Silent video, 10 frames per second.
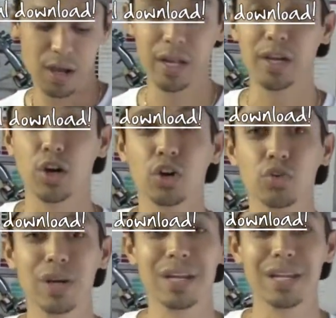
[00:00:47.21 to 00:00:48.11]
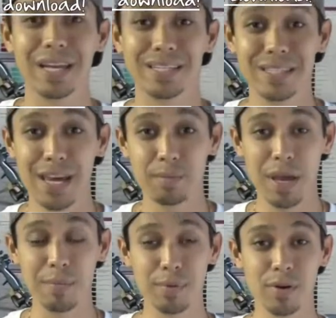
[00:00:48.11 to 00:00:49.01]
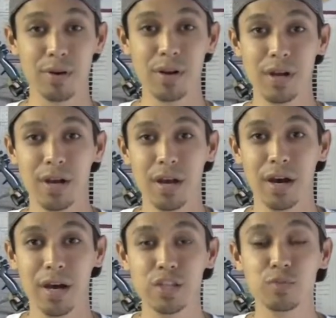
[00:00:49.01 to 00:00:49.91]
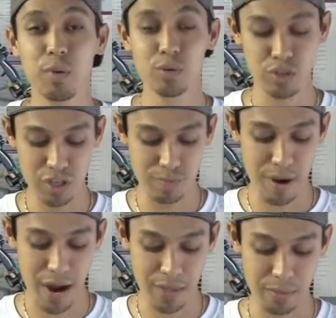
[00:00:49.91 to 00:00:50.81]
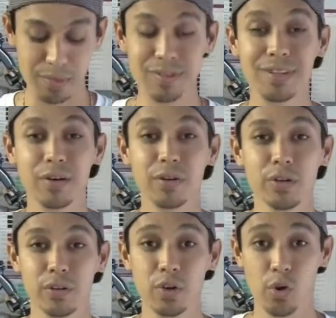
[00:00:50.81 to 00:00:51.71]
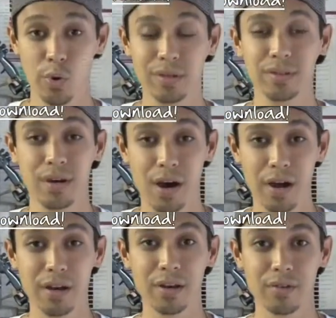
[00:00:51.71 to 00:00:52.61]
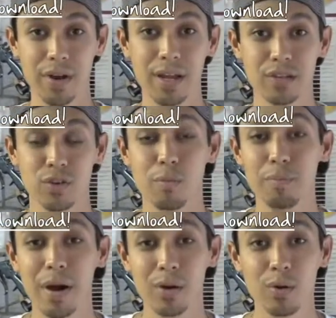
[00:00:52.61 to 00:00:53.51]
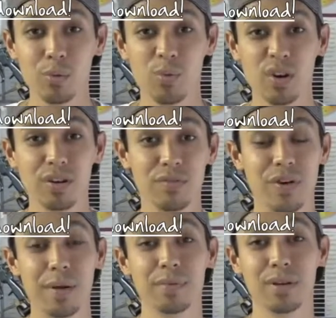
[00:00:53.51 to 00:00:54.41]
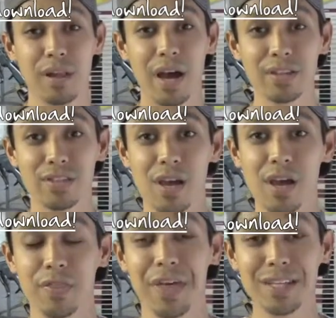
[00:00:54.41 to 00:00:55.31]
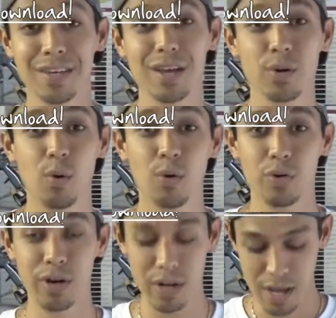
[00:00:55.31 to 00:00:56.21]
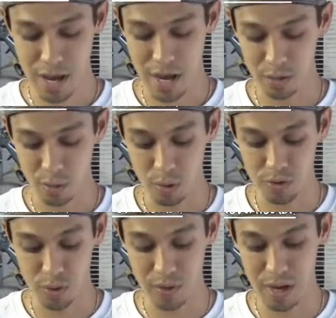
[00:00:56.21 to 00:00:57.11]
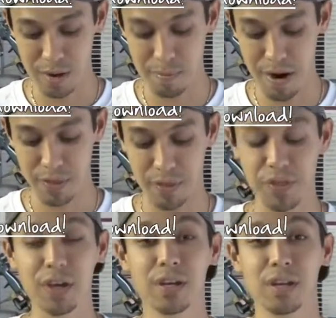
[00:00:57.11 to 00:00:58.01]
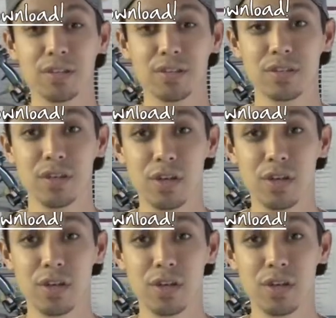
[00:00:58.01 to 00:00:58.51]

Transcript: like a grit like sandpaper. Uh, it's mostly by the material you're going to cut, right? So metal, wood, fiberglass, that's how you order it. And you also get it by the thickness.